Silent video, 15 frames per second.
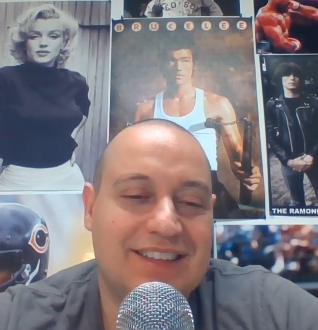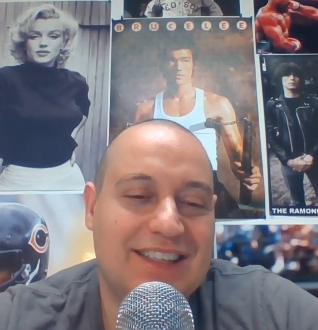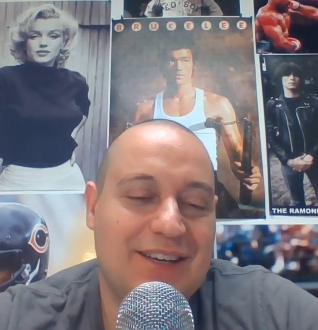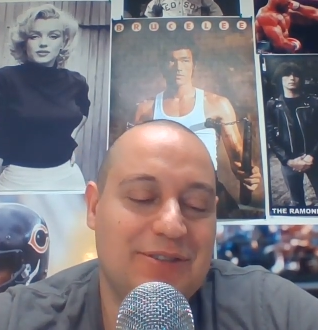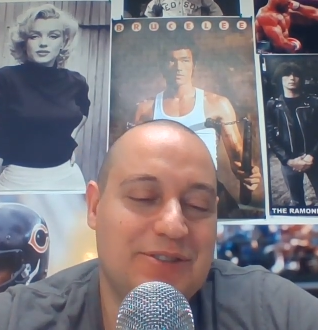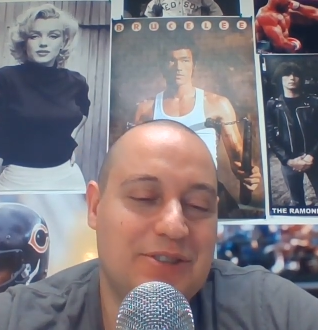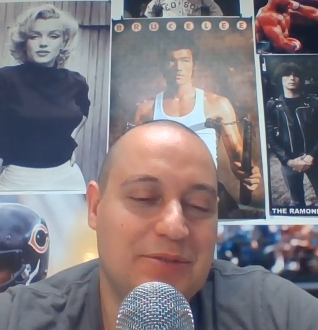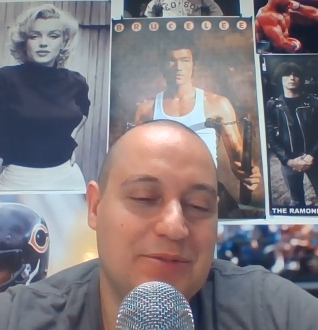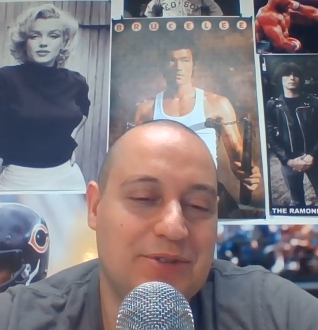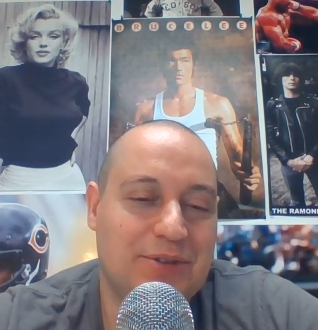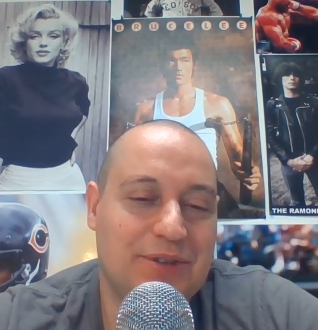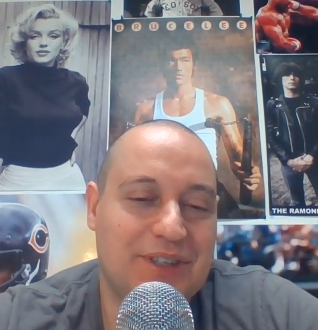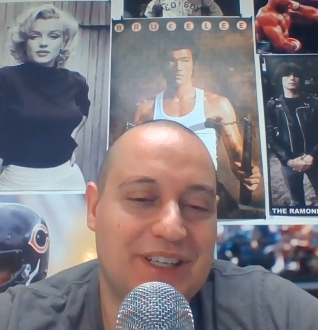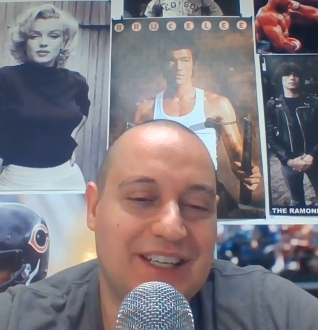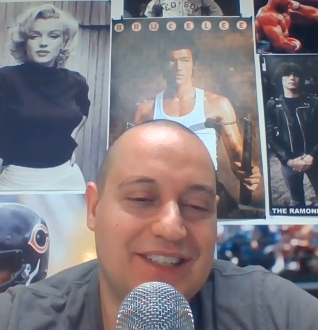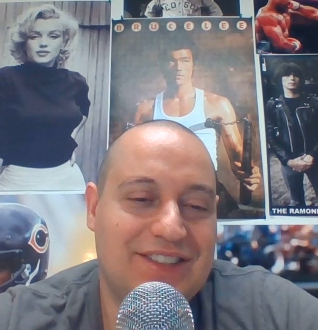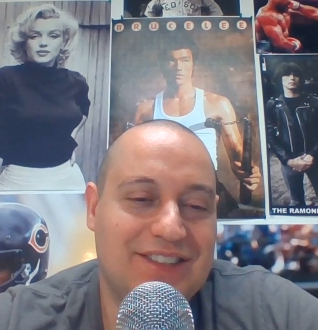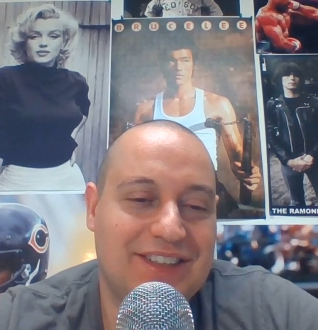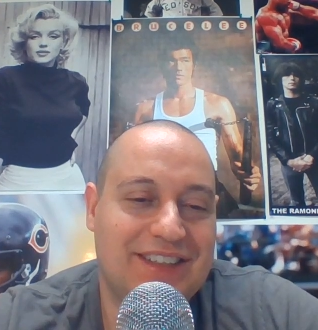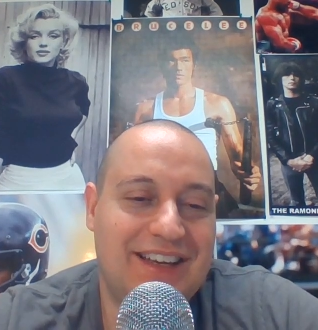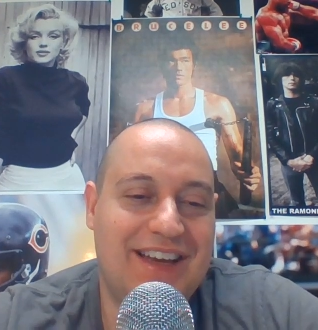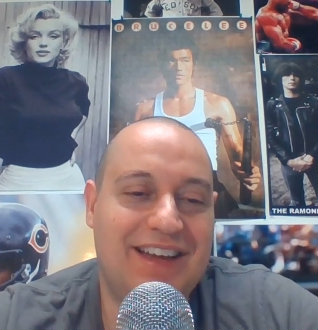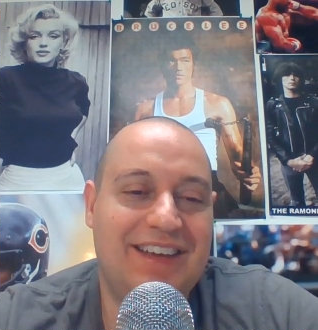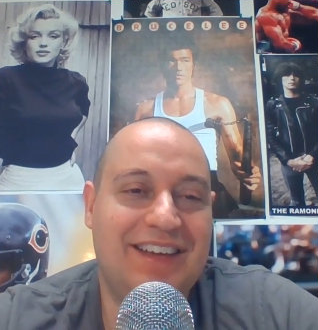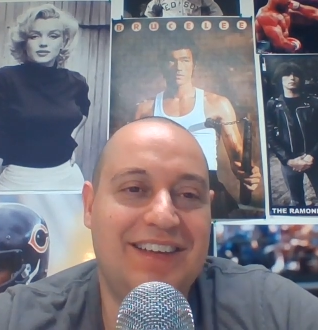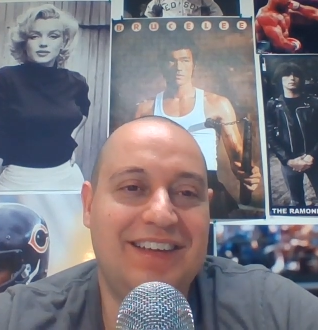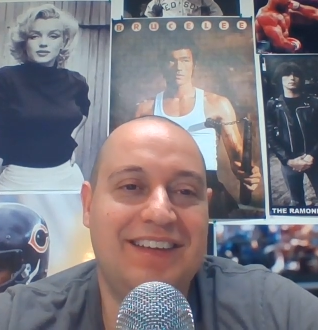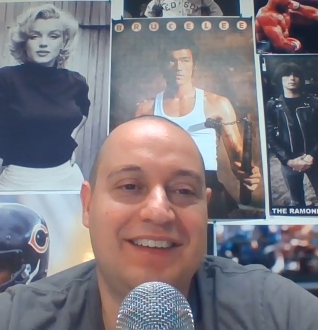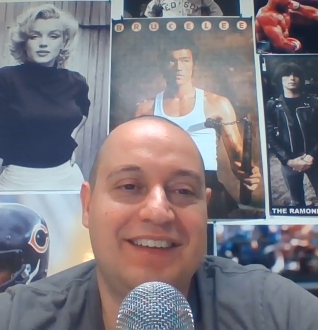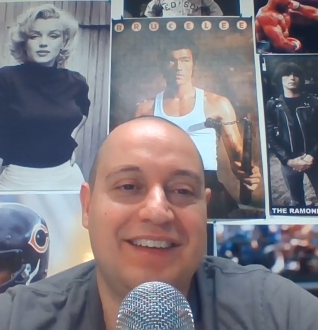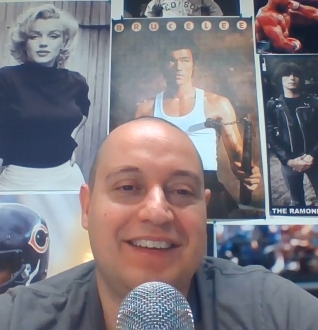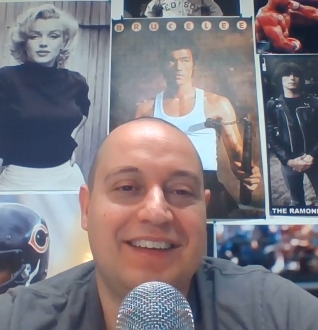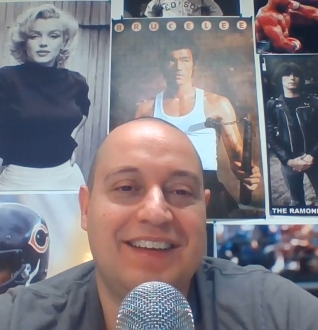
Speaker 1: That was Jim Jordan, actually. The